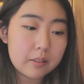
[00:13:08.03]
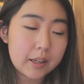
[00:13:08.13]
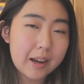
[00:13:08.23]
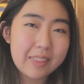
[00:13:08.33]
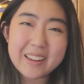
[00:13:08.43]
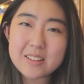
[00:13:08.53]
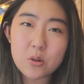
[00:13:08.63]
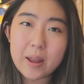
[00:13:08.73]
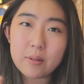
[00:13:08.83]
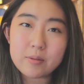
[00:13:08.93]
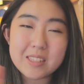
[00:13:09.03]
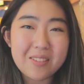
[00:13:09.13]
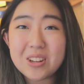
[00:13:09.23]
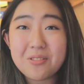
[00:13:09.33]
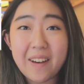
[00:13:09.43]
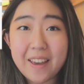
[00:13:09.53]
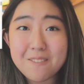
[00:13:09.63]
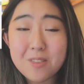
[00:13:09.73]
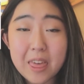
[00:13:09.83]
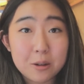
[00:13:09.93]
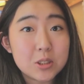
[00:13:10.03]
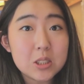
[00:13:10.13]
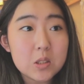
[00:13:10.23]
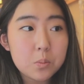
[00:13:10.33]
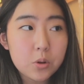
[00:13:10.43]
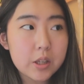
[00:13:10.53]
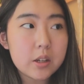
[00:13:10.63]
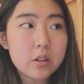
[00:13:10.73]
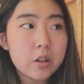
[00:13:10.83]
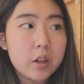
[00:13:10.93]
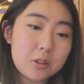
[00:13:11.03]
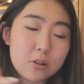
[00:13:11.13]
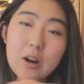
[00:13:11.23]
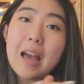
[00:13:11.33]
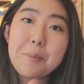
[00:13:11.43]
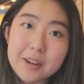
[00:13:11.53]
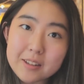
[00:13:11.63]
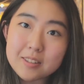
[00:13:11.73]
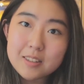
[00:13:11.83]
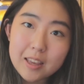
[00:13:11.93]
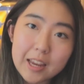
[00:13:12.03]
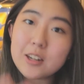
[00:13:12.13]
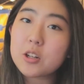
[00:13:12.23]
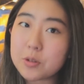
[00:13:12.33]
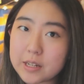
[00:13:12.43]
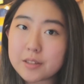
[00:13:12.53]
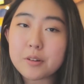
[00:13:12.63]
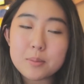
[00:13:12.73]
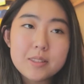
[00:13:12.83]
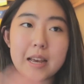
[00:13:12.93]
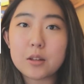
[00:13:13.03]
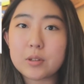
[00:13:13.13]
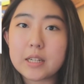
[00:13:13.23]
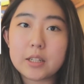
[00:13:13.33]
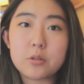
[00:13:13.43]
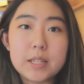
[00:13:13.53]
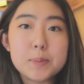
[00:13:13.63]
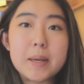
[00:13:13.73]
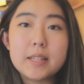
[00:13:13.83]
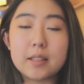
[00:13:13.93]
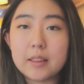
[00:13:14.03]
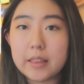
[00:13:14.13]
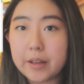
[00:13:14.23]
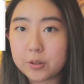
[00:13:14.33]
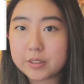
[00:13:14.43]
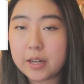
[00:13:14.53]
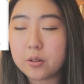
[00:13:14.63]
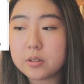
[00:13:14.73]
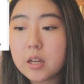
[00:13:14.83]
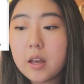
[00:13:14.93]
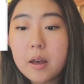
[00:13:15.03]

like I think it's around 75,000 per year, your happiness increase from salary increase basically levels out.